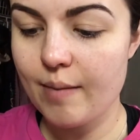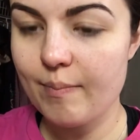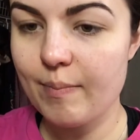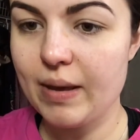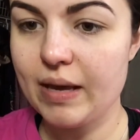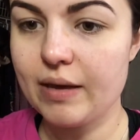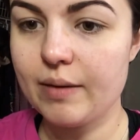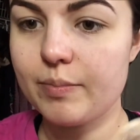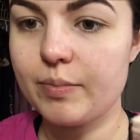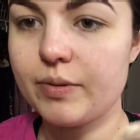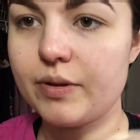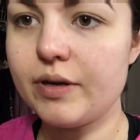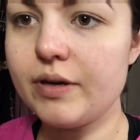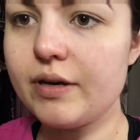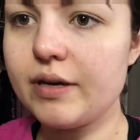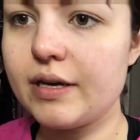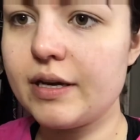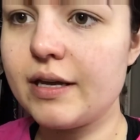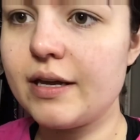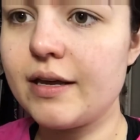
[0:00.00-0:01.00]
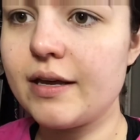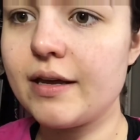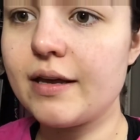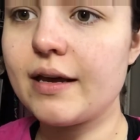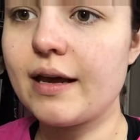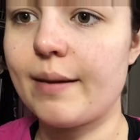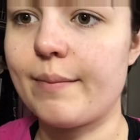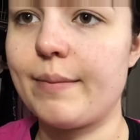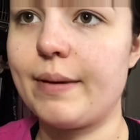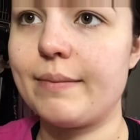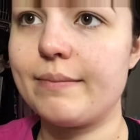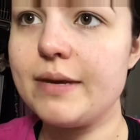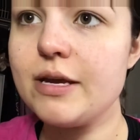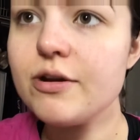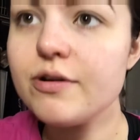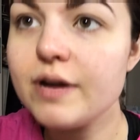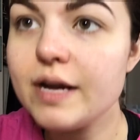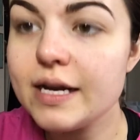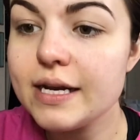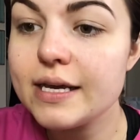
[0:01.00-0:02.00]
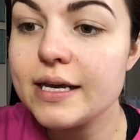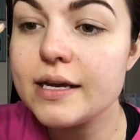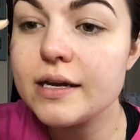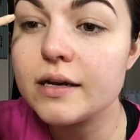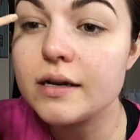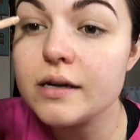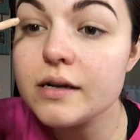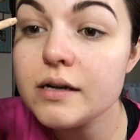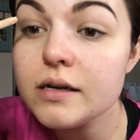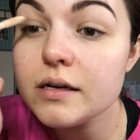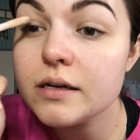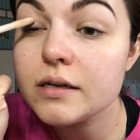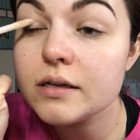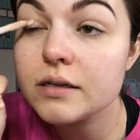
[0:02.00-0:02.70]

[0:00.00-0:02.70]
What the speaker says: makeup look. Got my mirror right here.